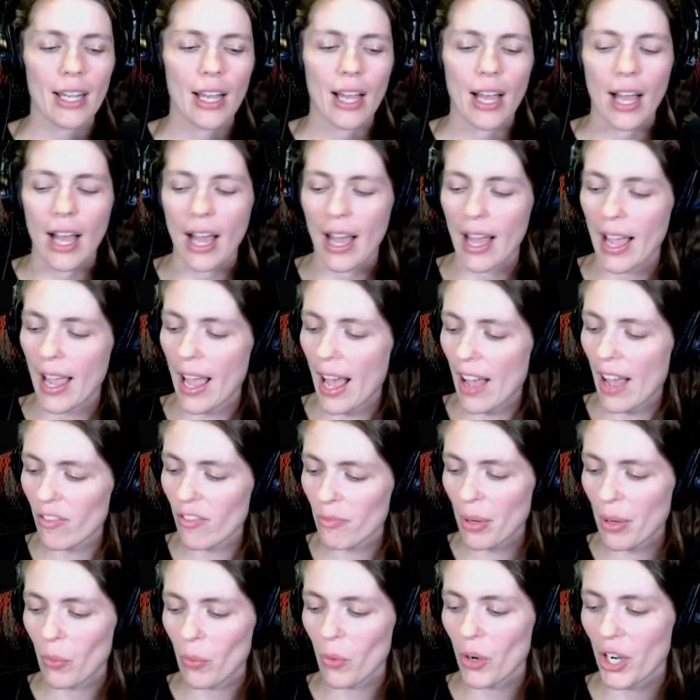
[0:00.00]
I have
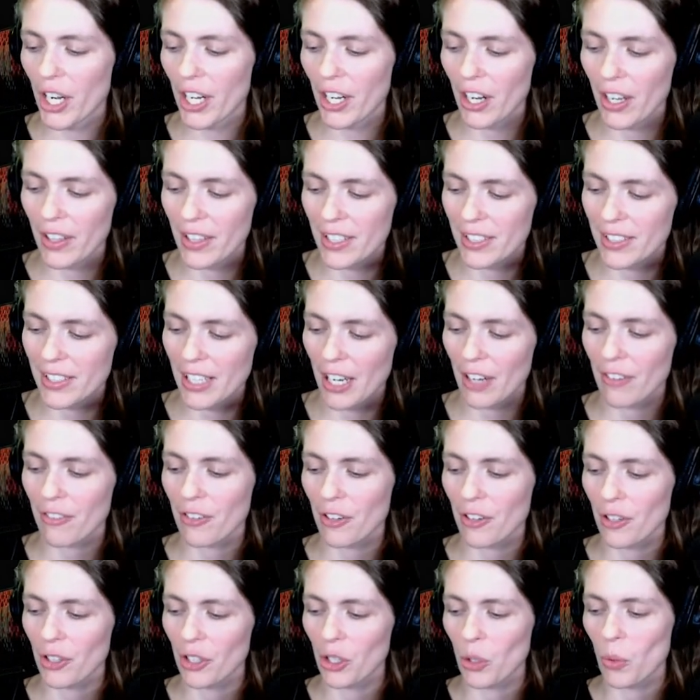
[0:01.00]
been working on this deck for
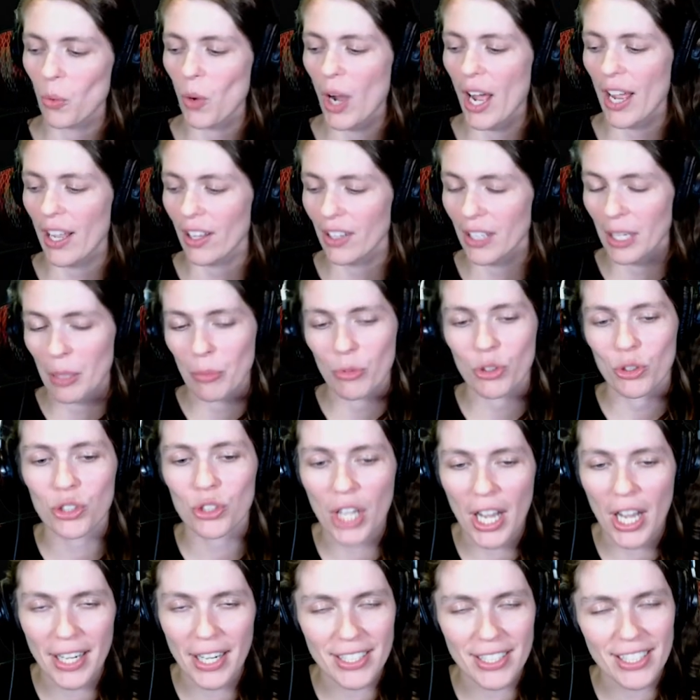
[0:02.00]
a little while, and I'm
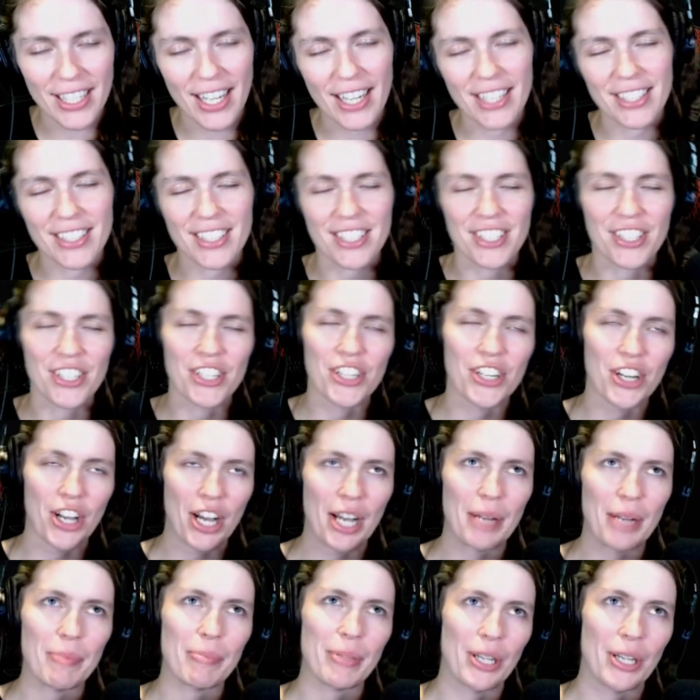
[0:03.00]
trying to get it to
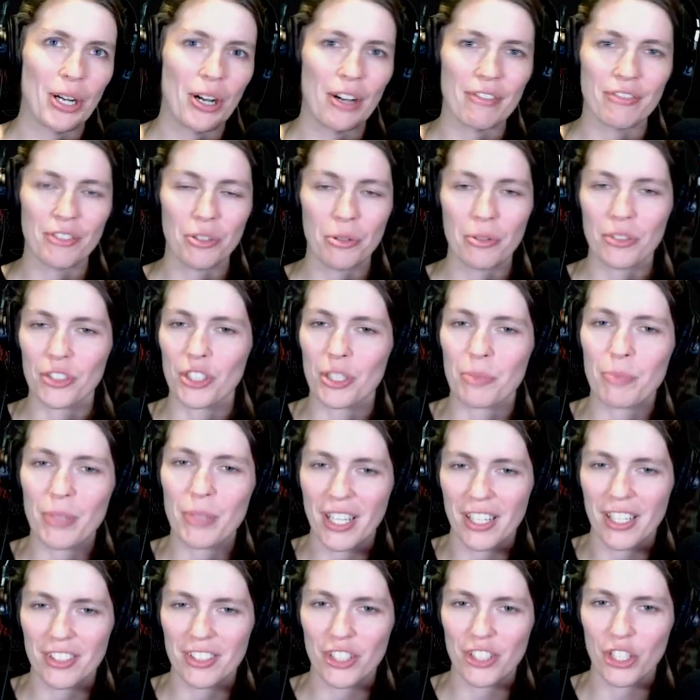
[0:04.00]
not be awful, just
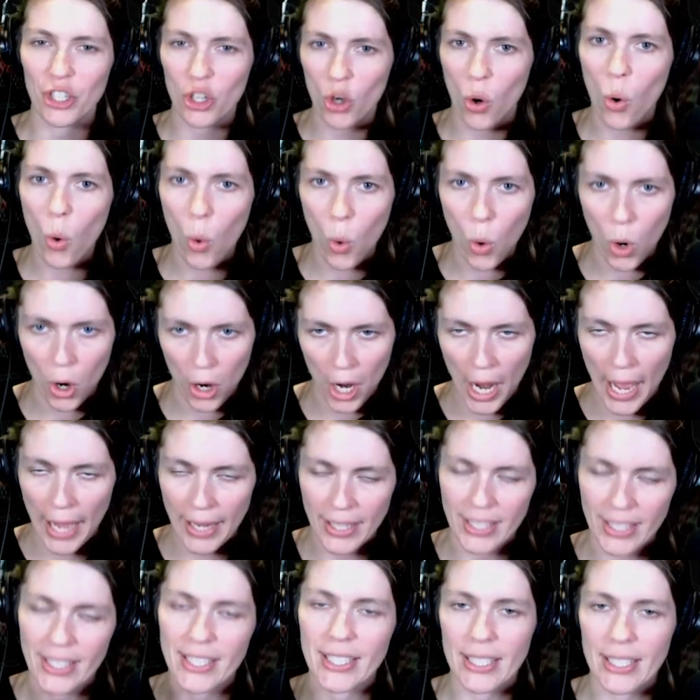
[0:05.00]
because the core
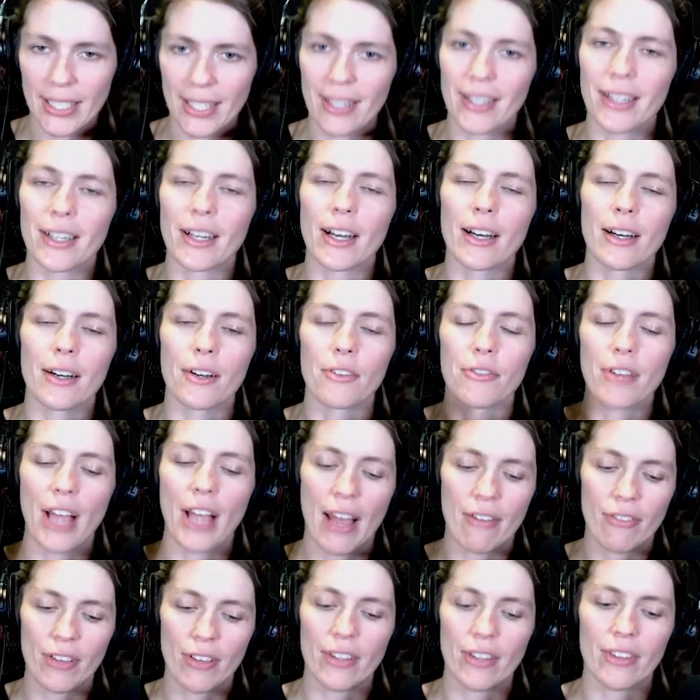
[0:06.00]
idea of
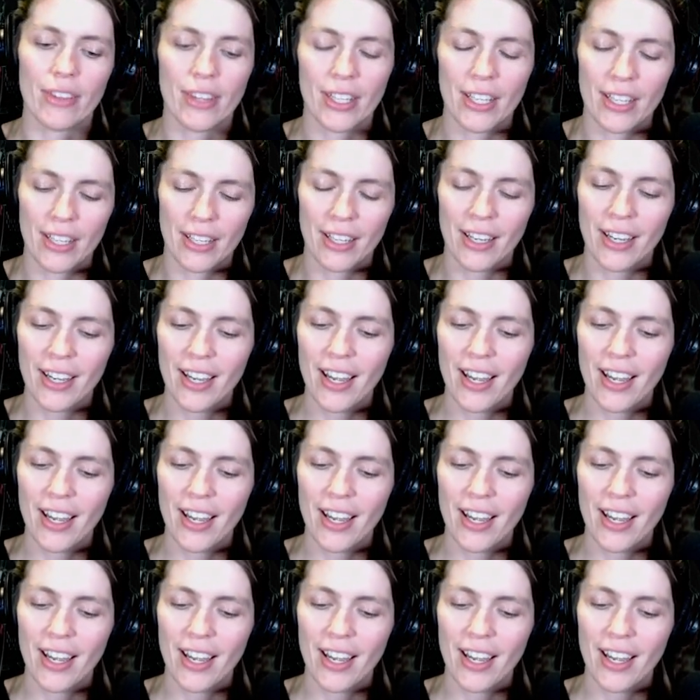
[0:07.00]
having the